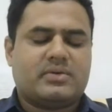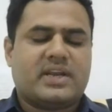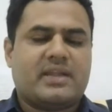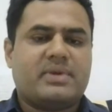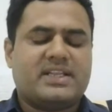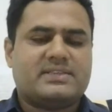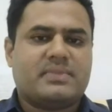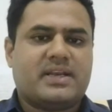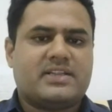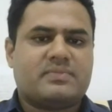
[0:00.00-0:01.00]
diabetes
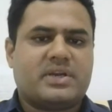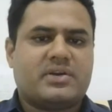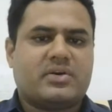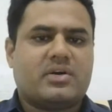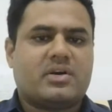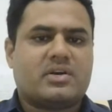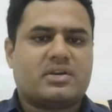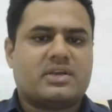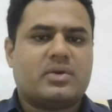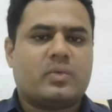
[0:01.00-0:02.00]
management or
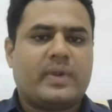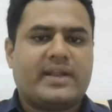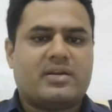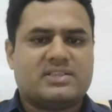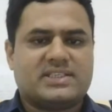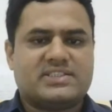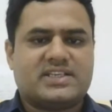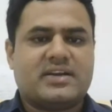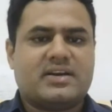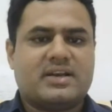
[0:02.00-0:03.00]
weight loss in
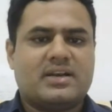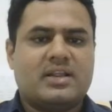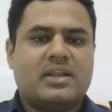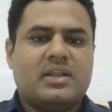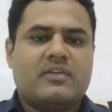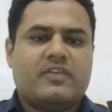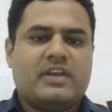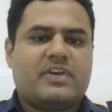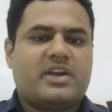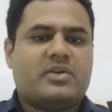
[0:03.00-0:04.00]
general,
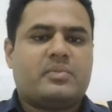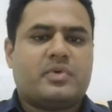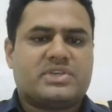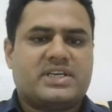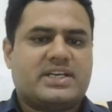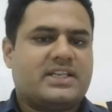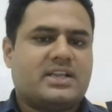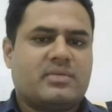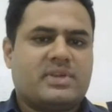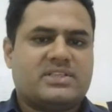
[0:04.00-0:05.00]
feel free to post it in
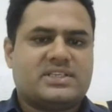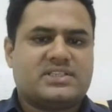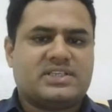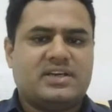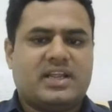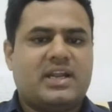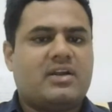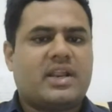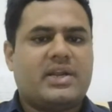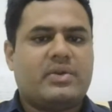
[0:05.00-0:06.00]
the comment section. I'll
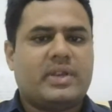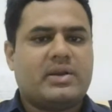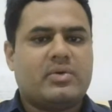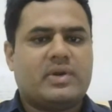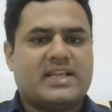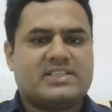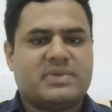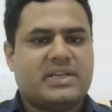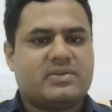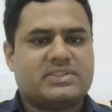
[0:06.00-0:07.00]
try to include as
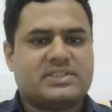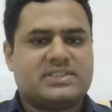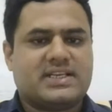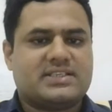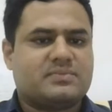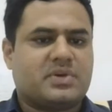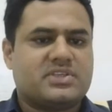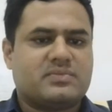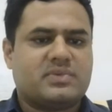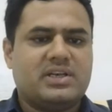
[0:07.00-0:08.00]
many questions as
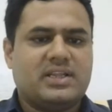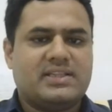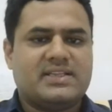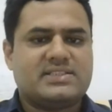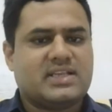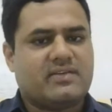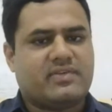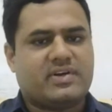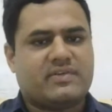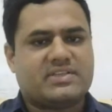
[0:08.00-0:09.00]
possible in this
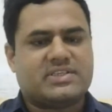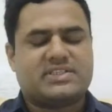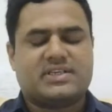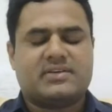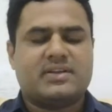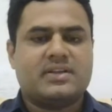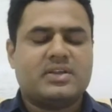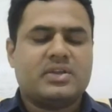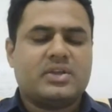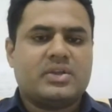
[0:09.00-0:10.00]
half an hour session.
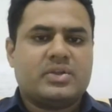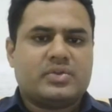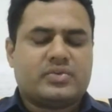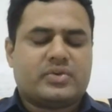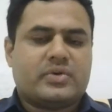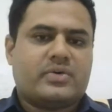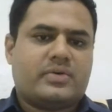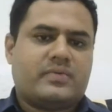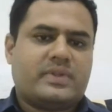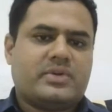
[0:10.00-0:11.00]

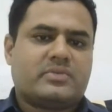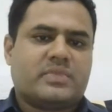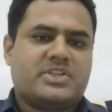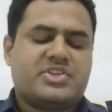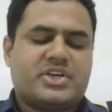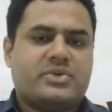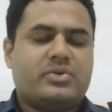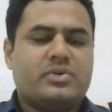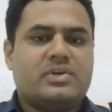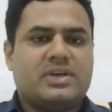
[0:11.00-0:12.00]
So without much
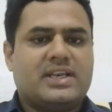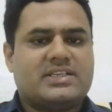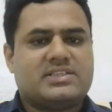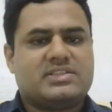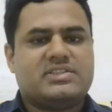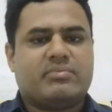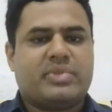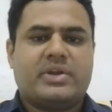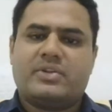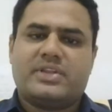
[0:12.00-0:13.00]
ado, let's
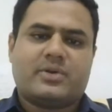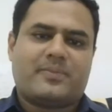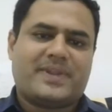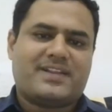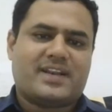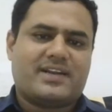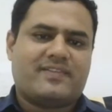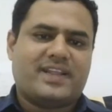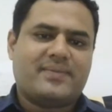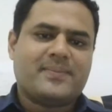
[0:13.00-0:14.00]
jump into the topic right away.